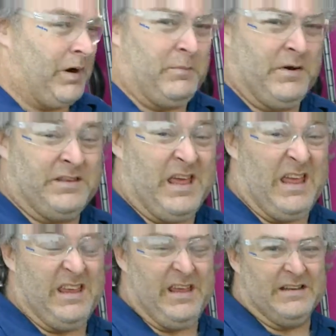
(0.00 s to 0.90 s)
primary
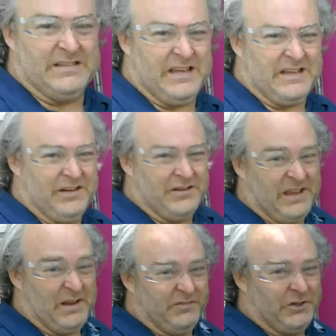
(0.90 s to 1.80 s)
tank and the secondary
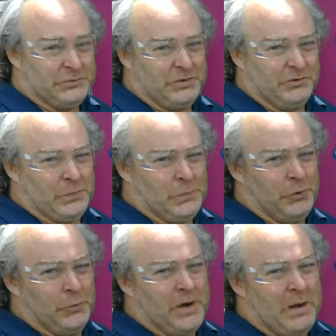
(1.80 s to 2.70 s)
tank. First, we're gonna
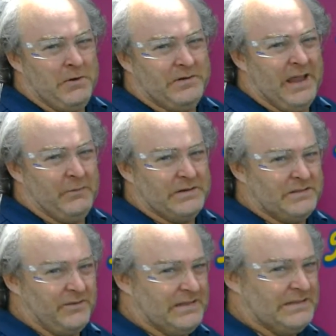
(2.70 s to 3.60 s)
do the primary tank, which
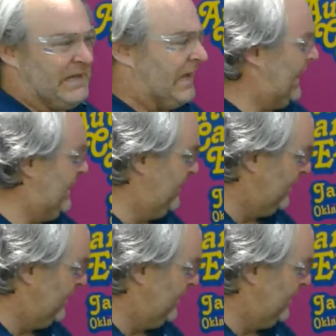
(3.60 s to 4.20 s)
is on this side.